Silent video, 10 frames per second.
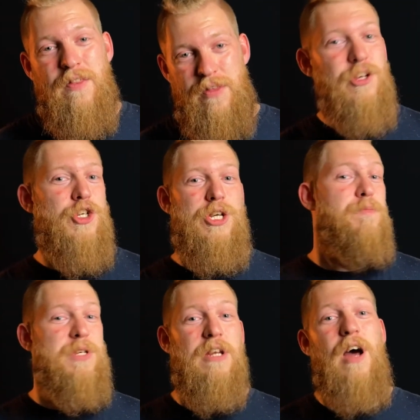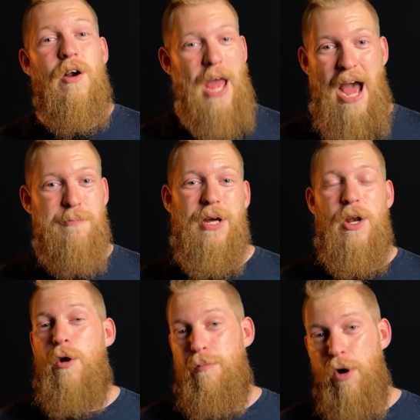this ship did not
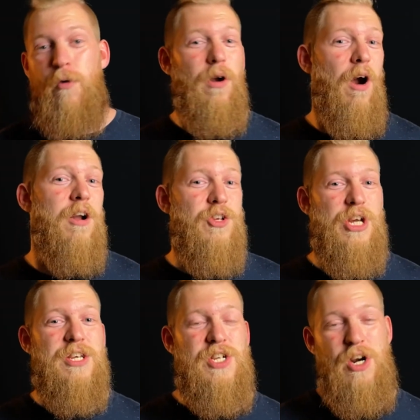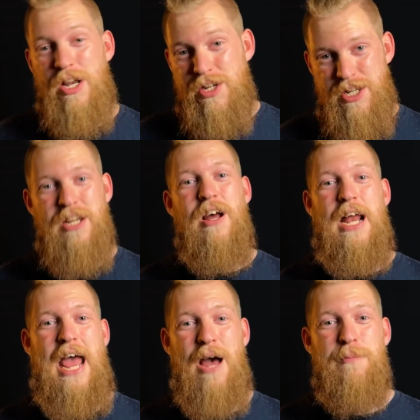happen. Beauregard and Jester did not
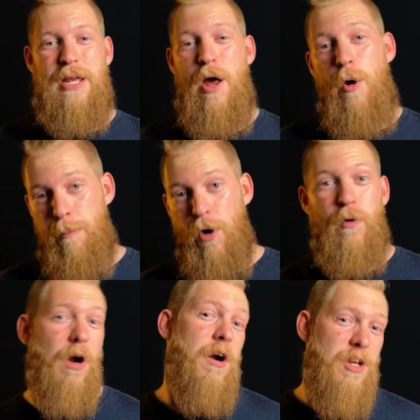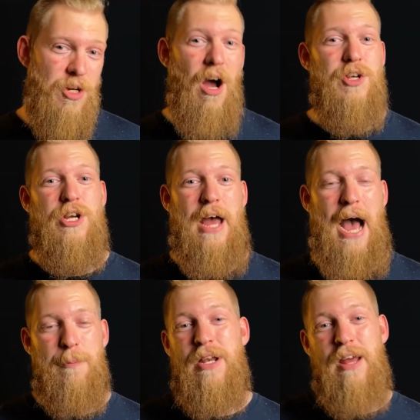happen. Beauregard and Yasha
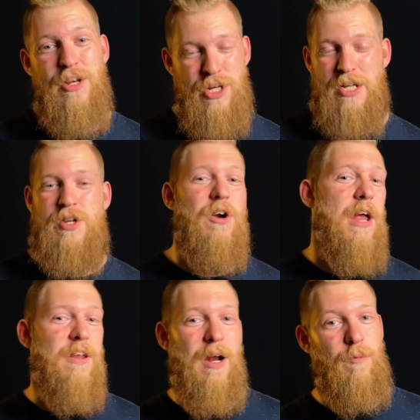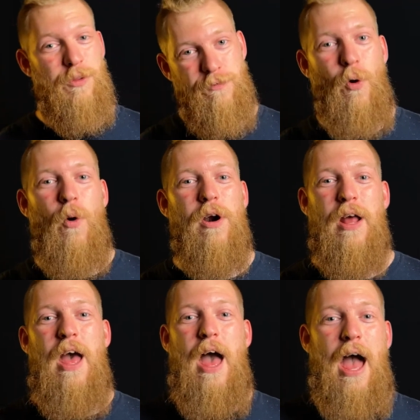happened and Jester ended up with Ford.
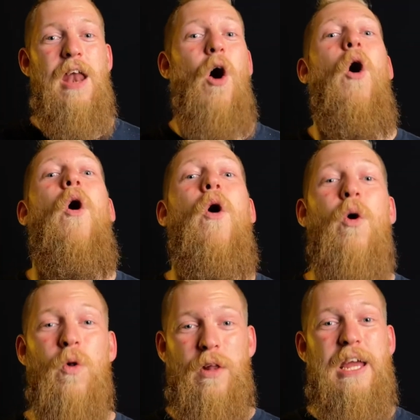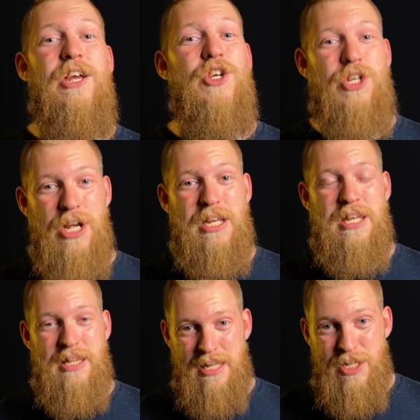And holy shit,
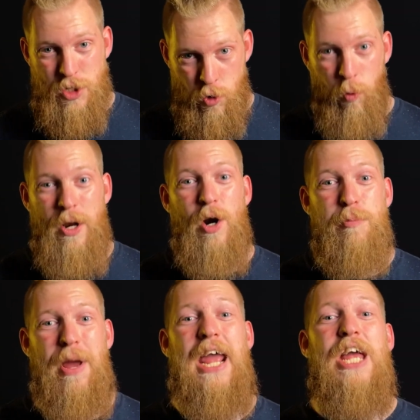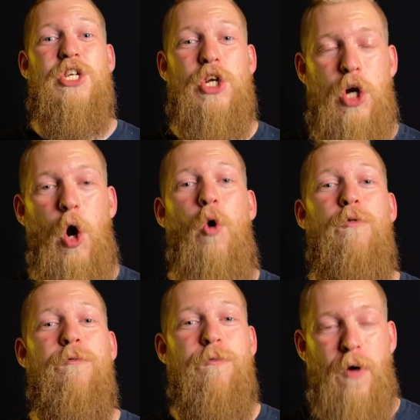did this Twitter page go
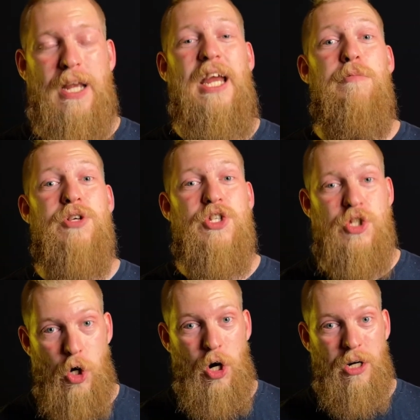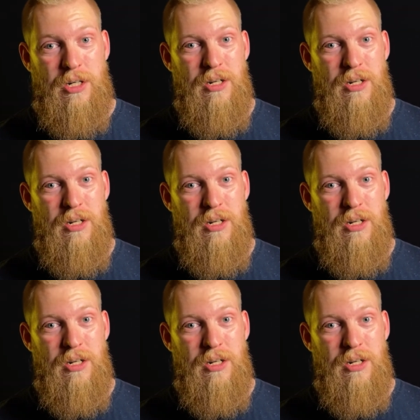fucking berserk.